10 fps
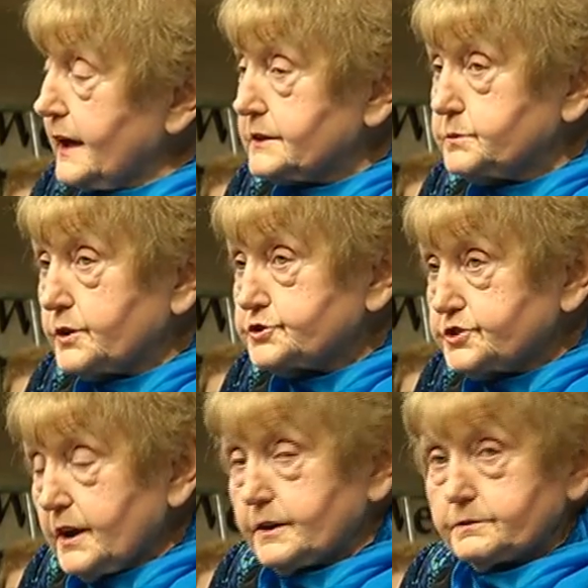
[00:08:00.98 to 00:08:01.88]
head was
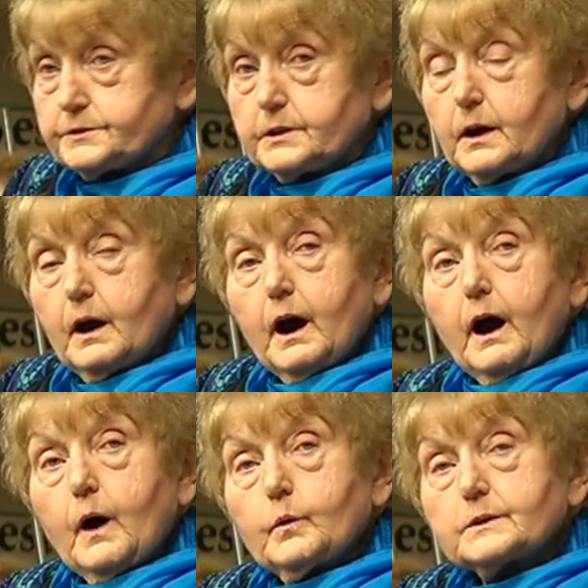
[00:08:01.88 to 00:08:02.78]
shaved.
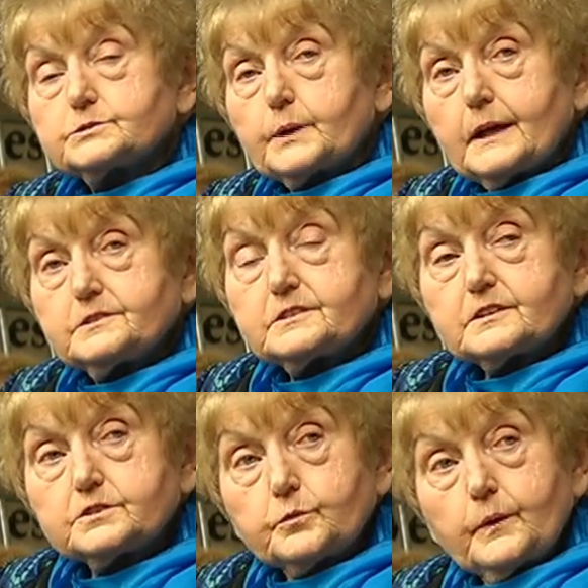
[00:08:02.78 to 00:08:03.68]
Our
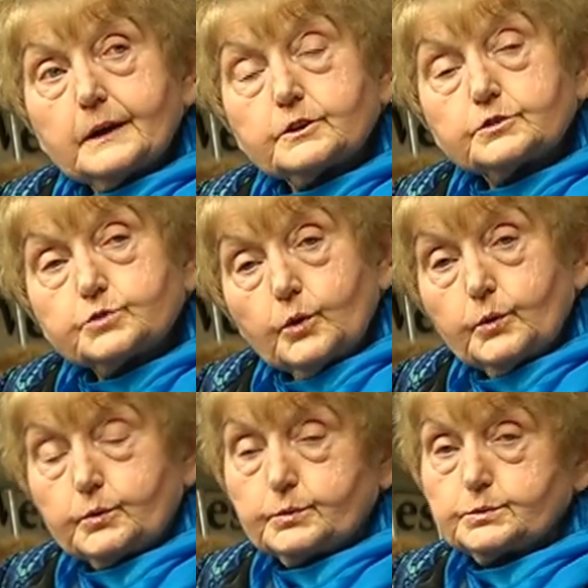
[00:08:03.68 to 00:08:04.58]
dresses were
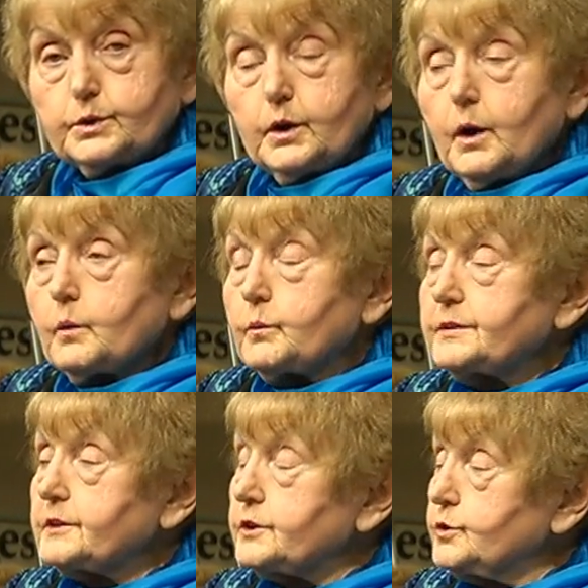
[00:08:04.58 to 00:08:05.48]
returned
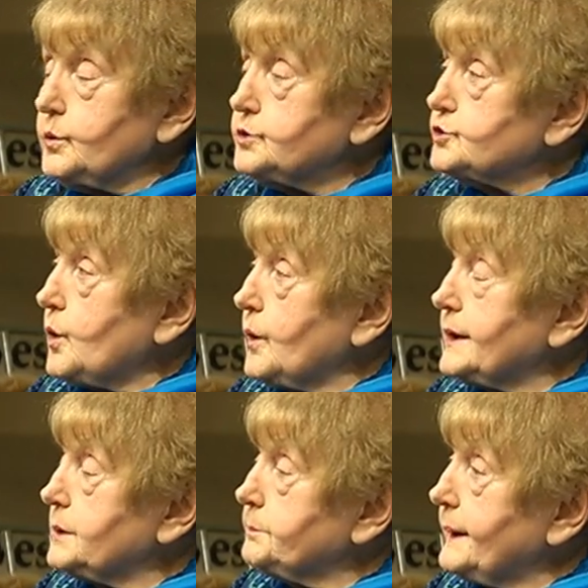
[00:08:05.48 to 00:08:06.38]
with a huge
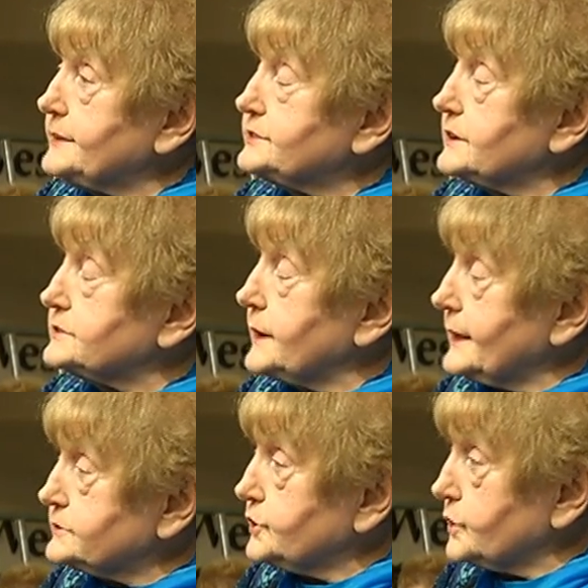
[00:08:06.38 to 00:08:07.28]
oil-painted
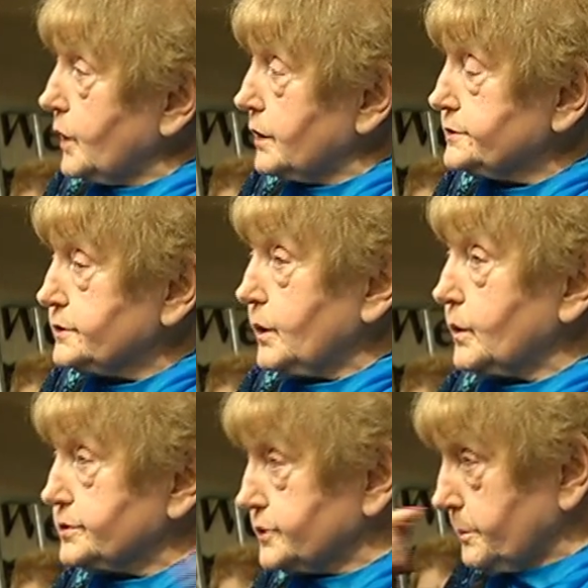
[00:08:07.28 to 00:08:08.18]
red cross
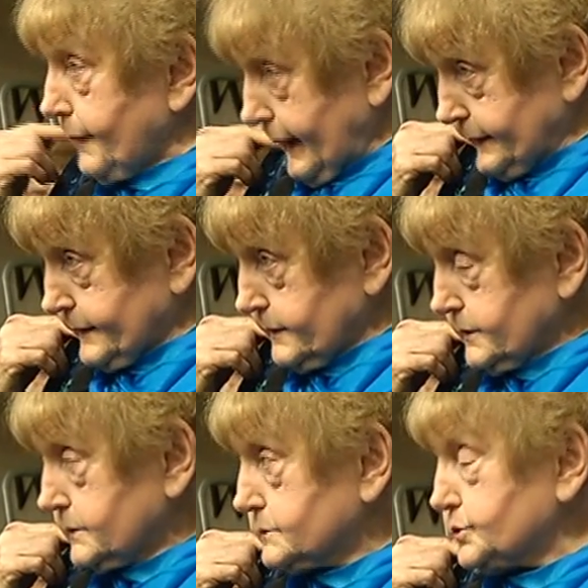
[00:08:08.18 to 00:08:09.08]
on the back,
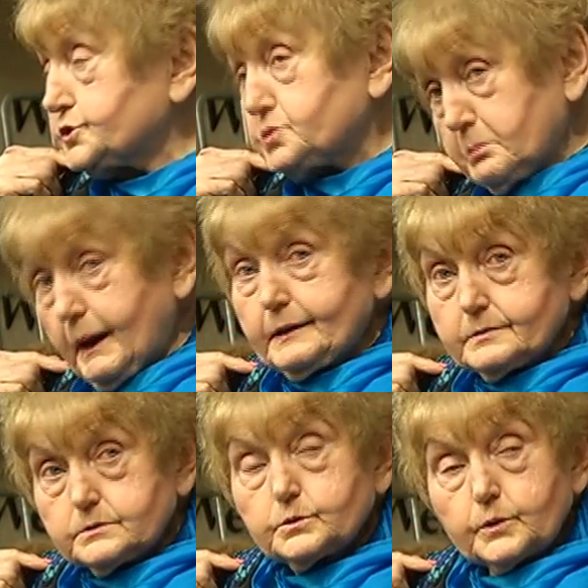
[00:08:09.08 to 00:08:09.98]
which
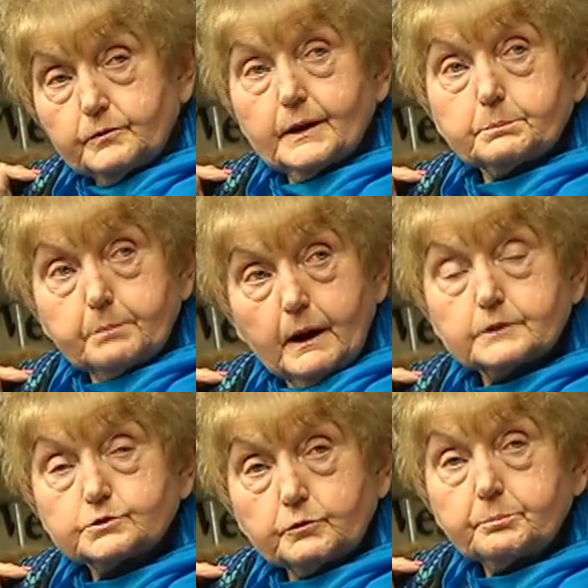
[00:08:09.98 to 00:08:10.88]
meant we were
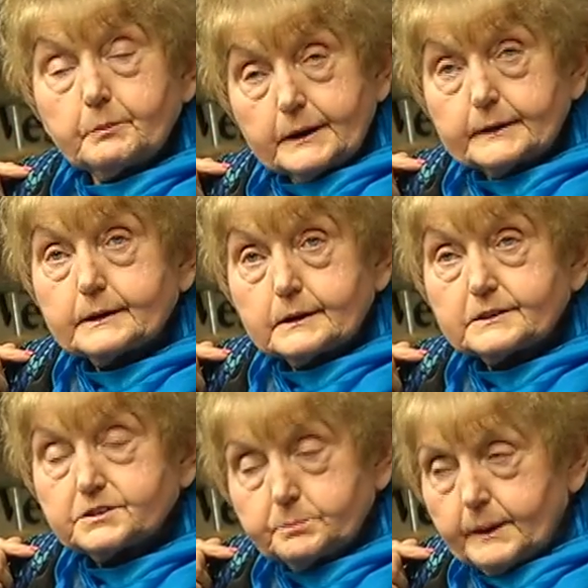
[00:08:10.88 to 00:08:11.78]
part of medical
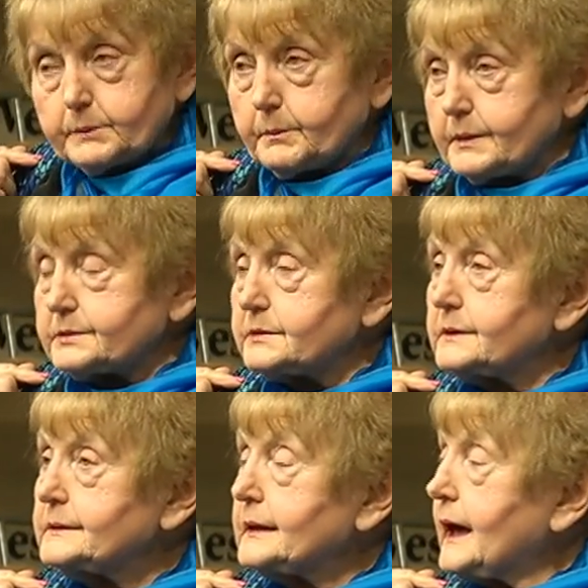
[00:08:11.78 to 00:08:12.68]
experiments.
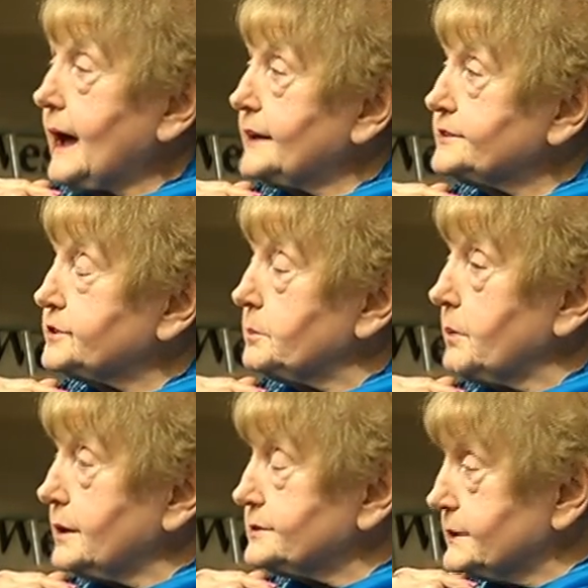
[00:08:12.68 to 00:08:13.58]
And the
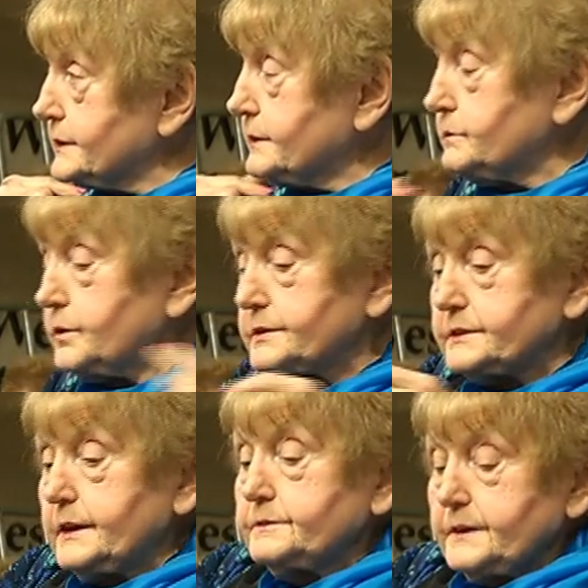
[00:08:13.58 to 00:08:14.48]
mother was
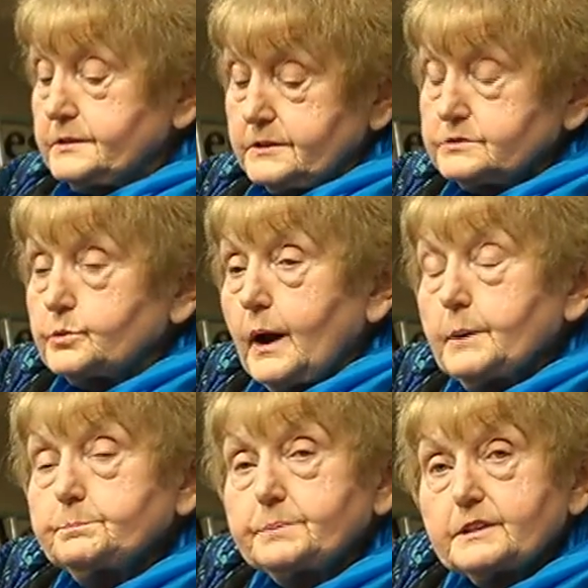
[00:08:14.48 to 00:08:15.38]
given
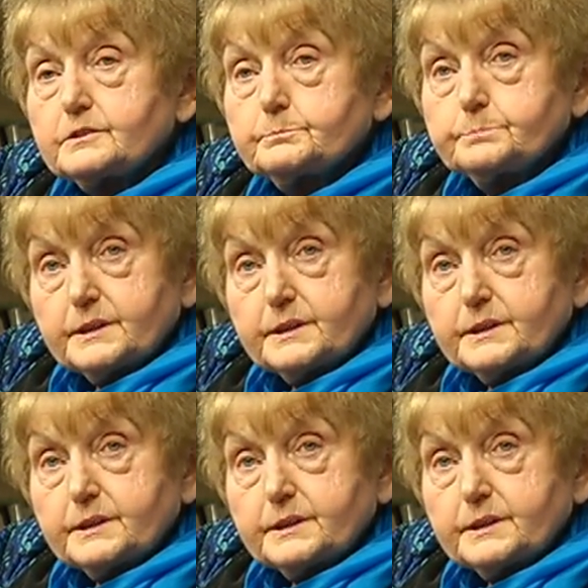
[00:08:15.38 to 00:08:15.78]
striped prison